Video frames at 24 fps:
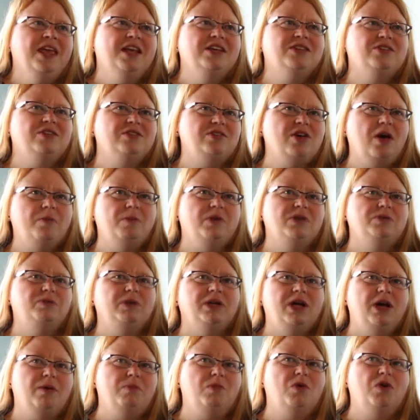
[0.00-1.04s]
it's almost
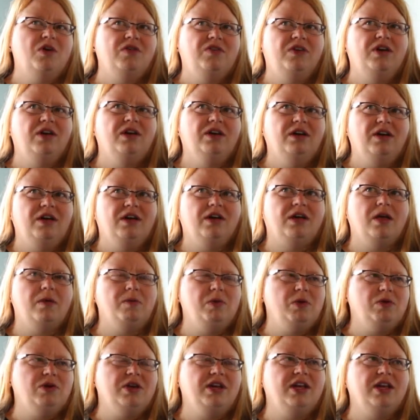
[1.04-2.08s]
become more of a
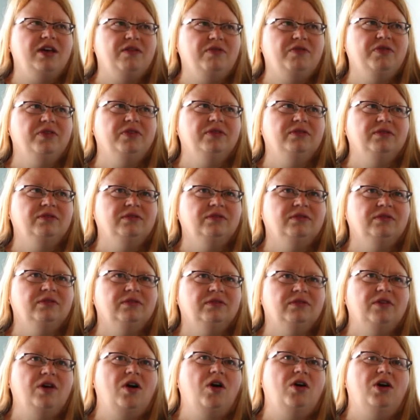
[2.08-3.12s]
community of
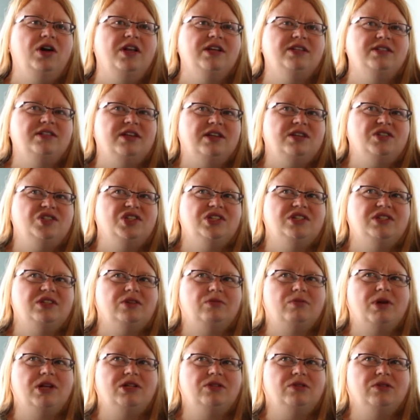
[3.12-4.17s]
artists than just
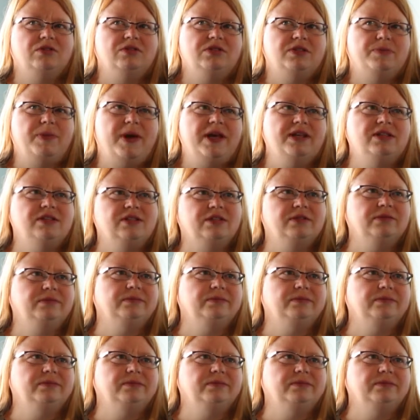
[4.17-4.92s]
a rental space.